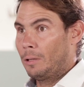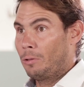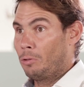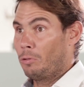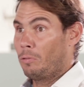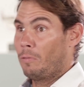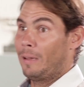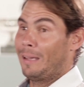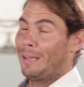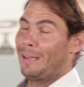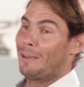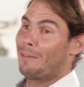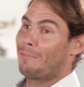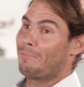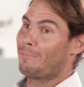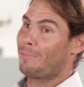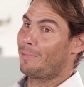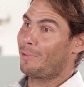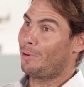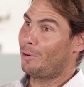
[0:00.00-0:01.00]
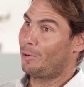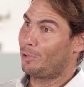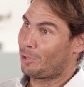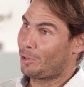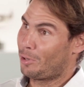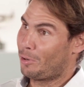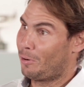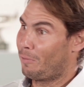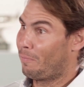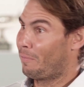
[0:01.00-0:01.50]
as much, but
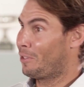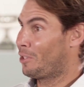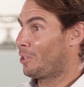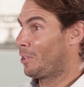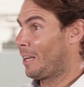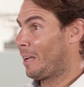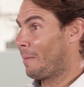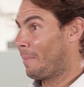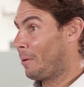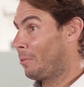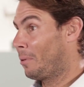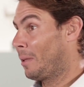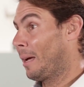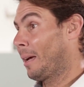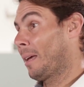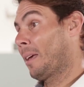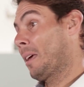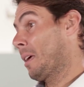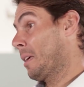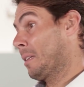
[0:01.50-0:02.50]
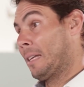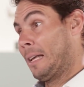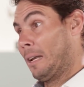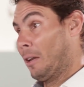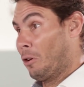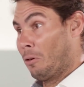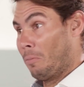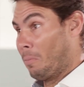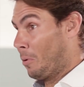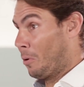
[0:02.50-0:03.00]
from then on I had a
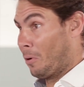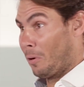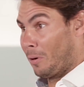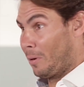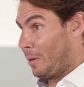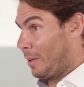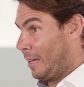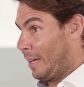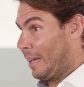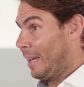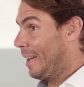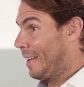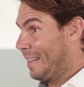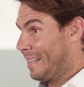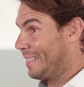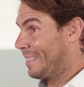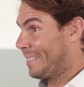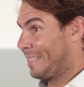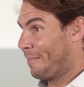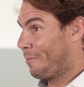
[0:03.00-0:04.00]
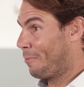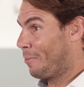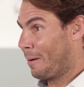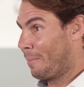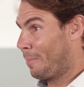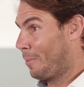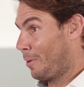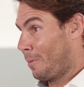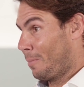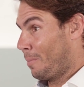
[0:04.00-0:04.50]
different physiotherapist,
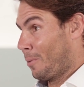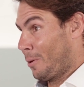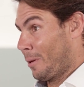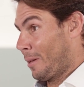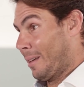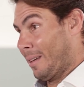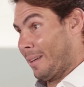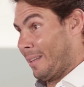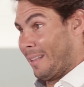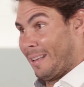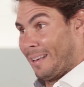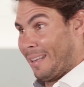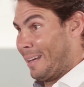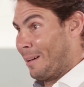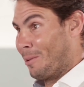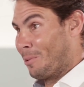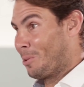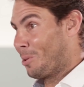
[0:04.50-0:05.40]
and